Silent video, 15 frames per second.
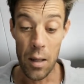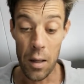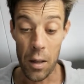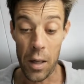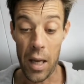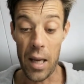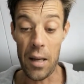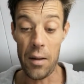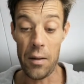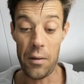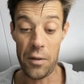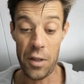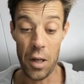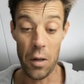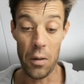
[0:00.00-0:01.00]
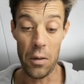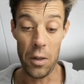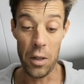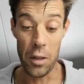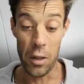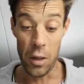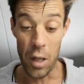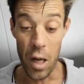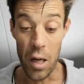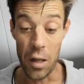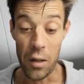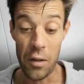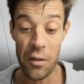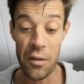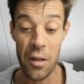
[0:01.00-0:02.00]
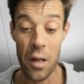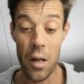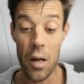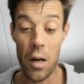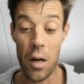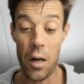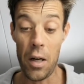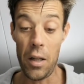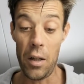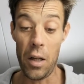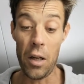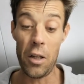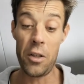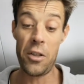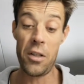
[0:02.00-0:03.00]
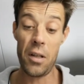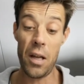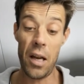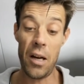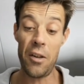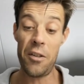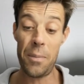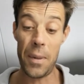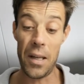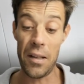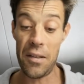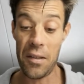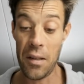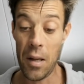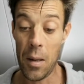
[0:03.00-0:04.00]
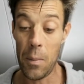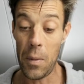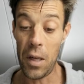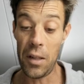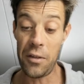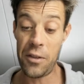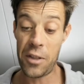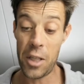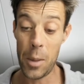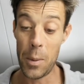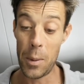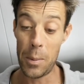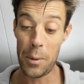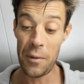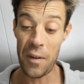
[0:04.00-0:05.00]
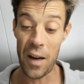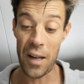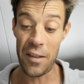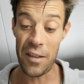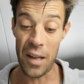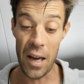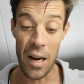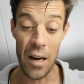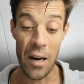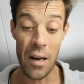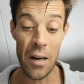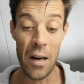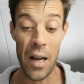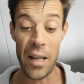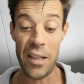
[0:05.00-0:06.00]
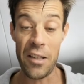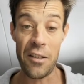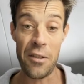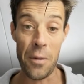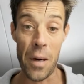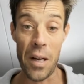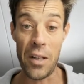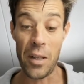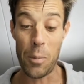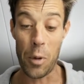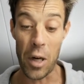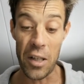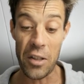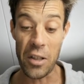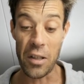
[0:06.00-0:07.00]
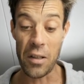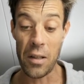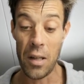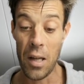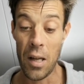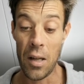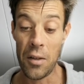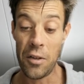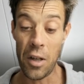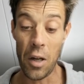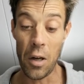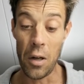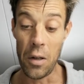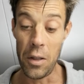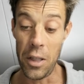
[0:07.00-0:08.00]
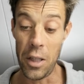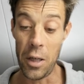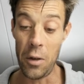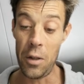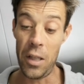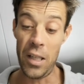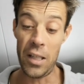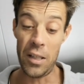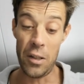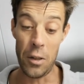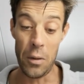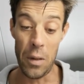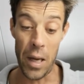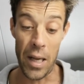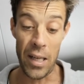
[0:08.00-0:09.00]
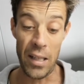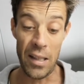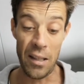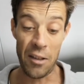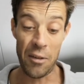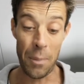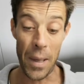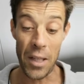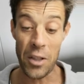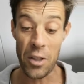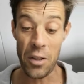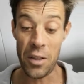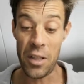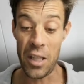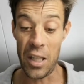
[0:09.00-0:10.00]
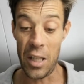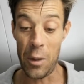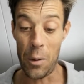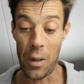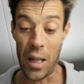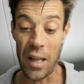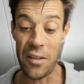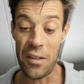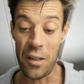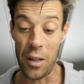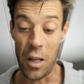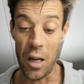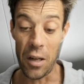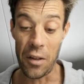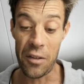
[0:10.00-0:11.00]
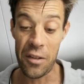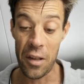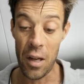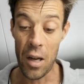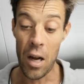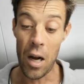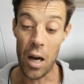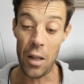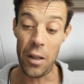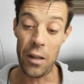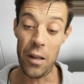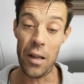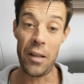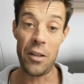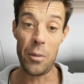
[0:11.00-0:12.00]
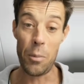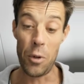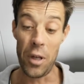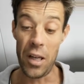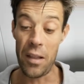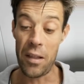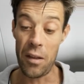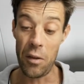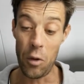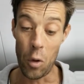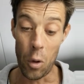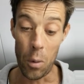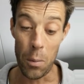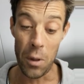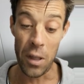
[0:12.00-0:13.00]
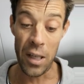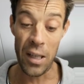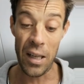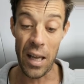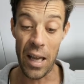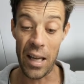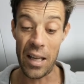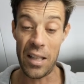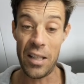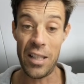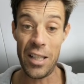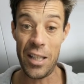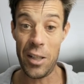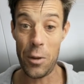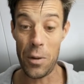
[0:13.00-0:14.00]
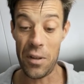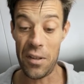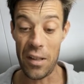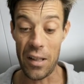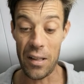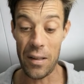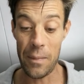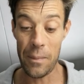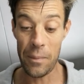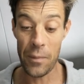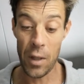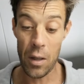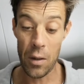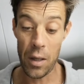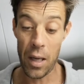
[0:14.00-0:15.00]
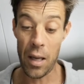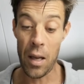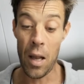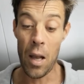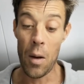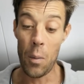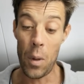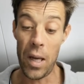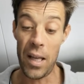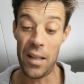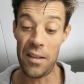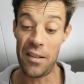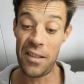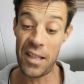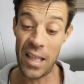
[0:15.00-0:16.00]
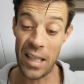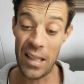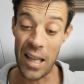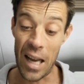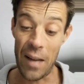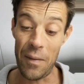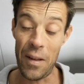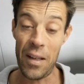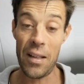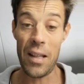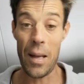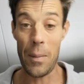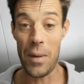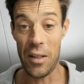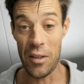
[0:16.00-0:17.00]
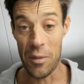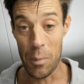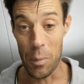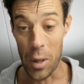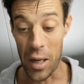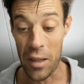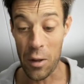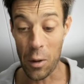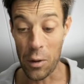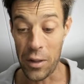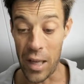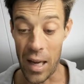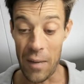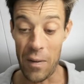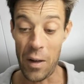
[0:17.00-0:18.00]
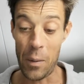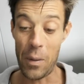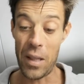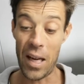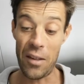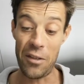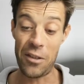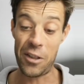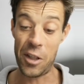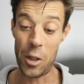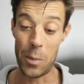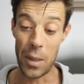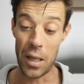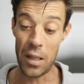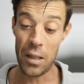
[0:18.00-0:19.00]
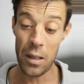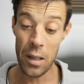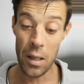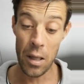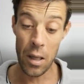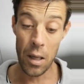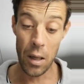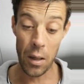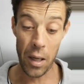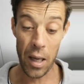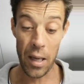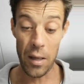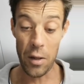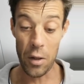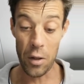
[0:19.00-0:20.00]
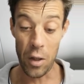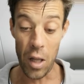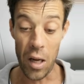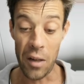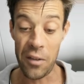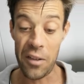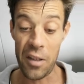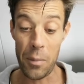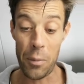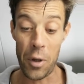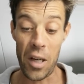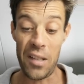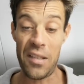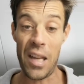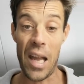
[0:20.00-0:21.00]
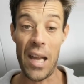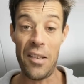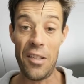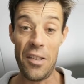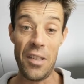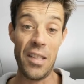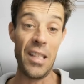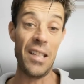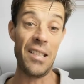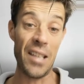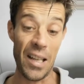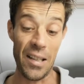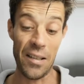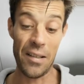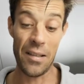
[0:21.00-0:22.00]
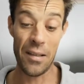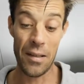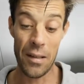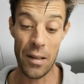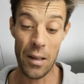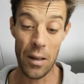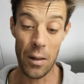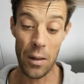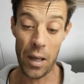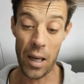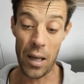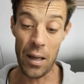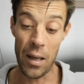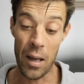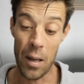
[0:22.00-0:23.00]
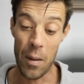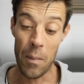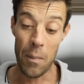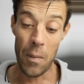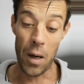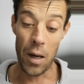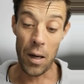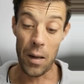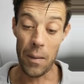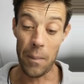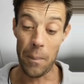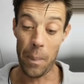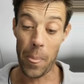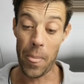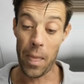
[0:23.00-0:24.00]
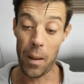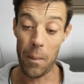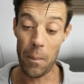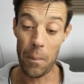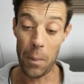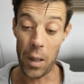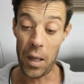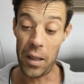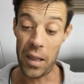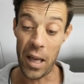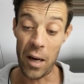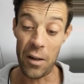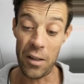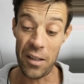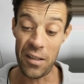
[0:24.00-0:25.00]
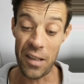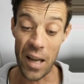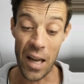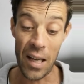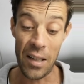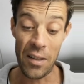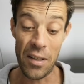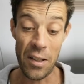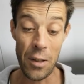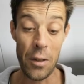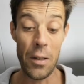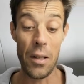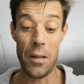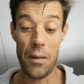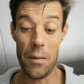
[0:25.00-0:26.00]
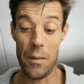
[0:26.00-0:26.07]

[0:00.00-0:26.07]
Okay, so your lungs are a large airspace, but scuba provides air at the surrounding pressure. So you don't need to do anything special to equalize your lungs other than to breathe normally and continuously. Okay, when skin diving, that means breath hold diving without scuba, okay, your lungs compress as you descend. Okay, but they're designed to do